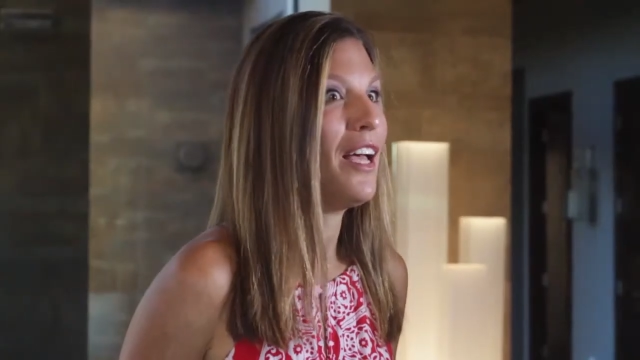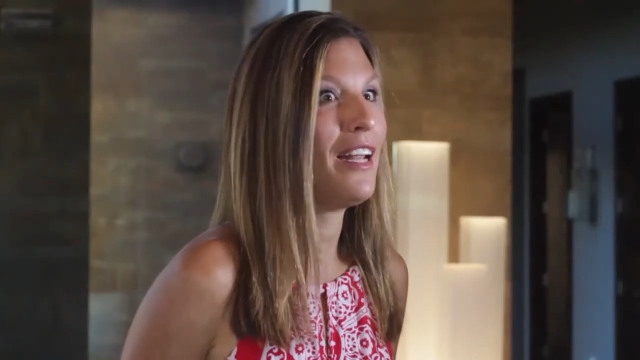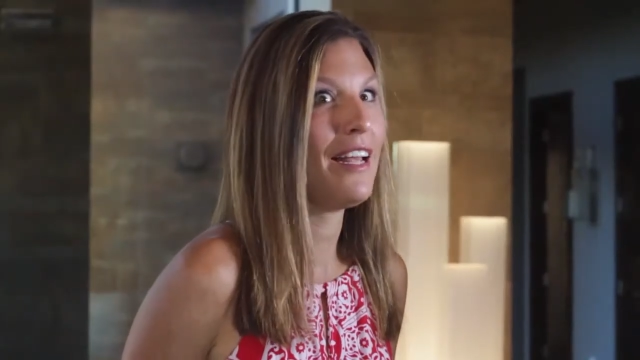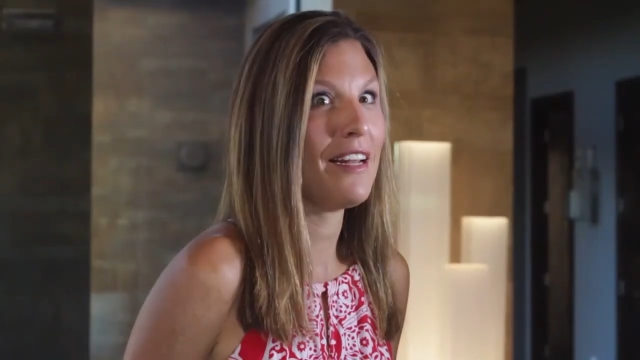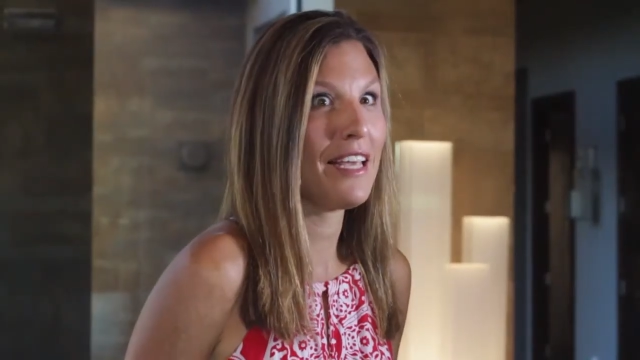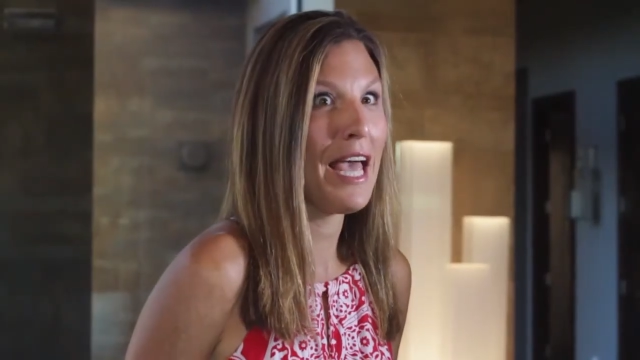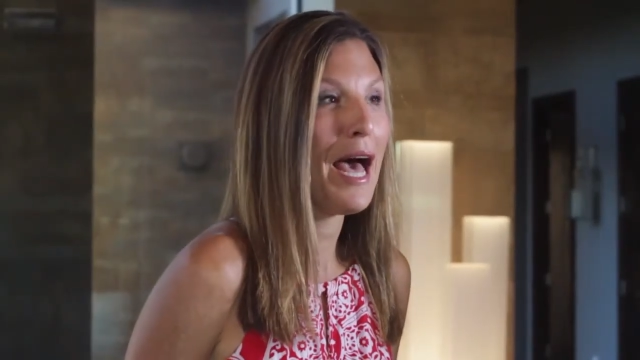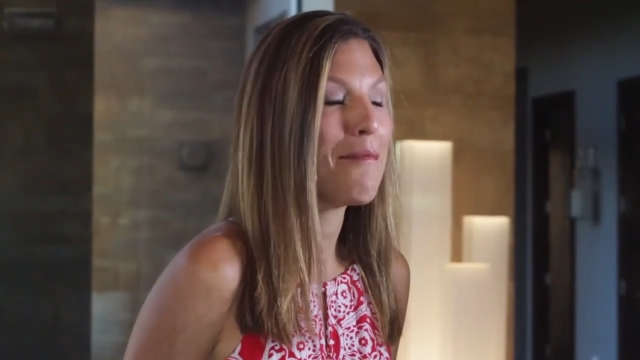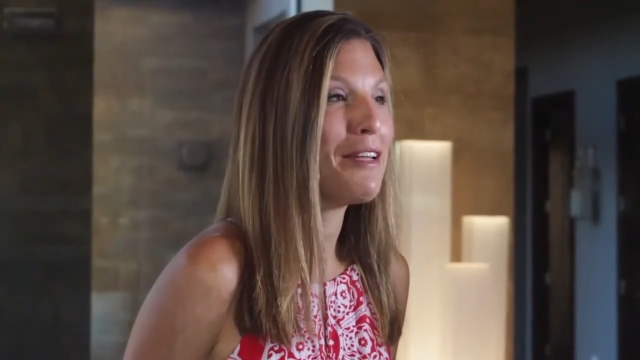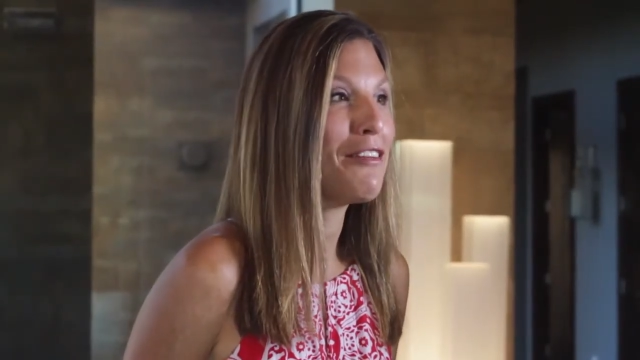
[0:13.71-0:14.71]
and I had a
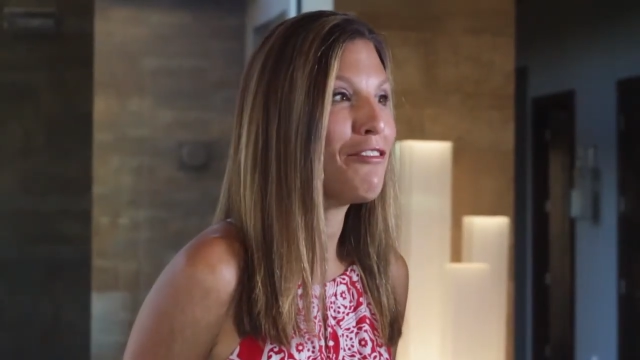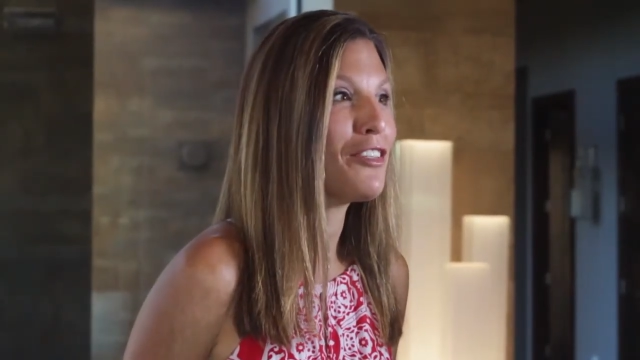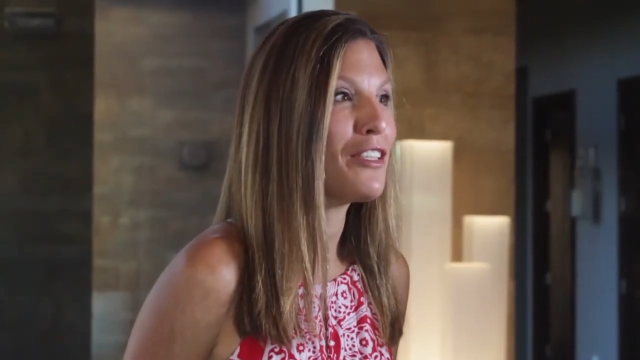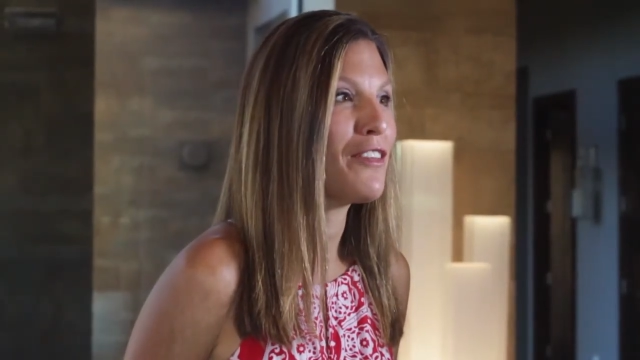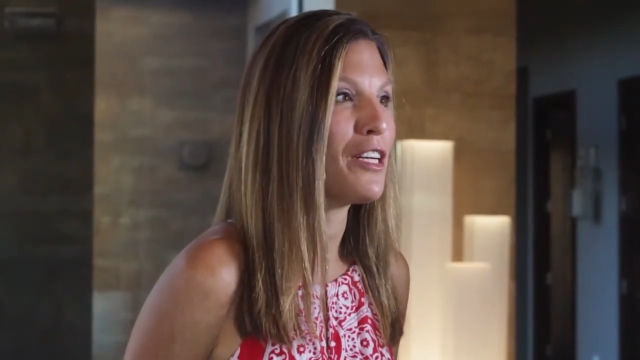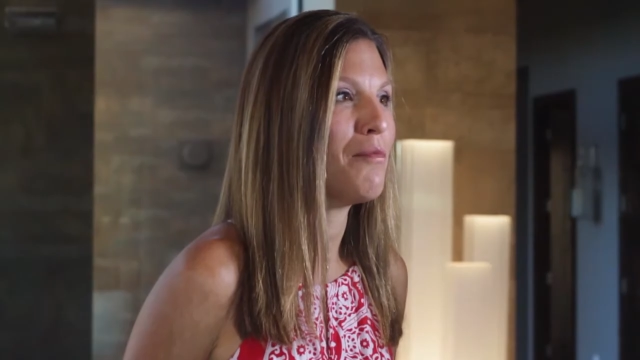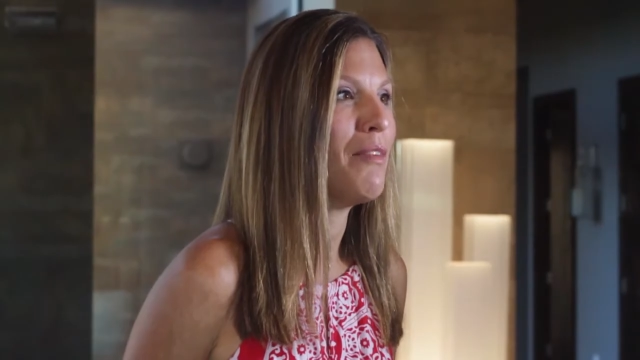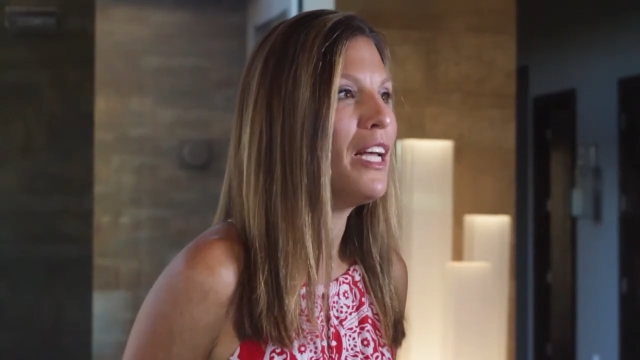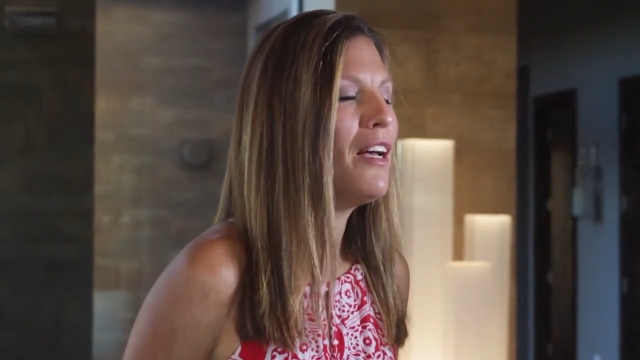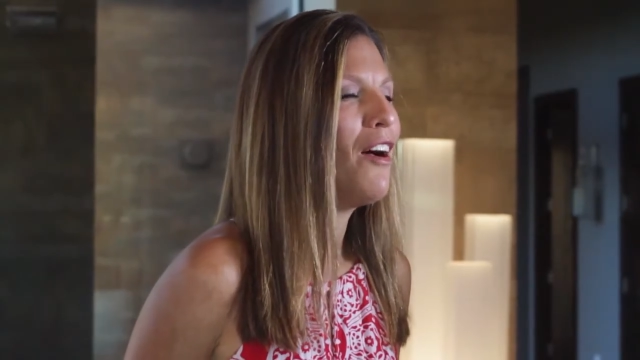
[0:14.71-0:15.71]
cabinet full of them.
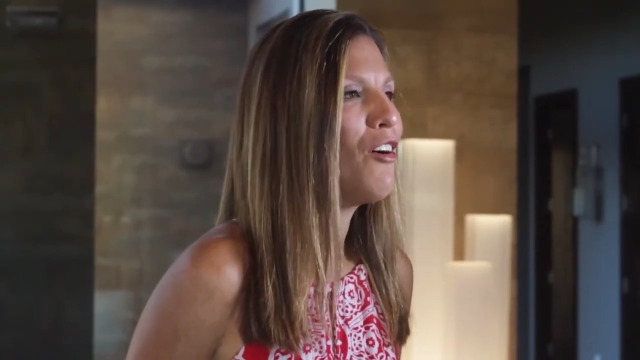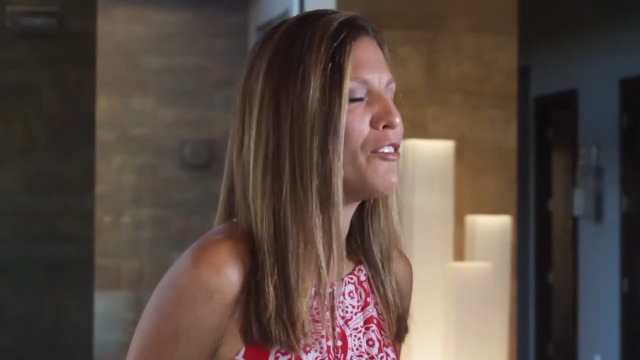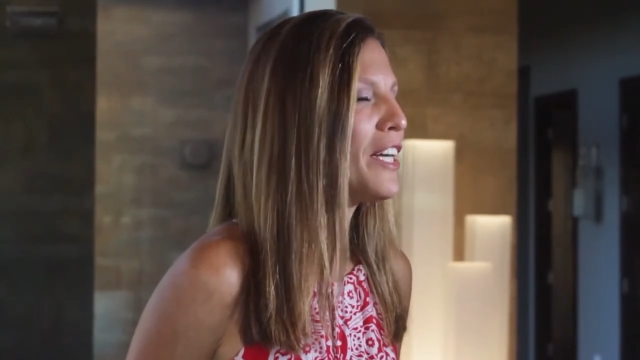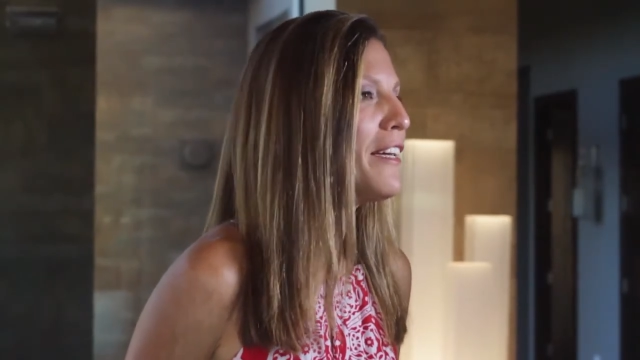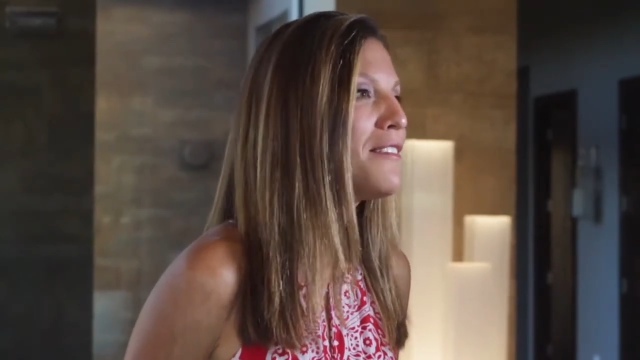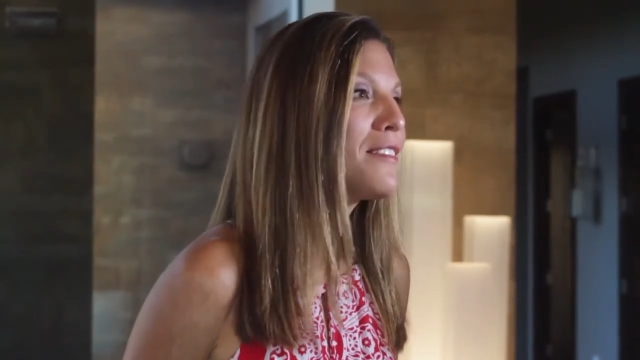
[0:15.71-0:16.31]
However, I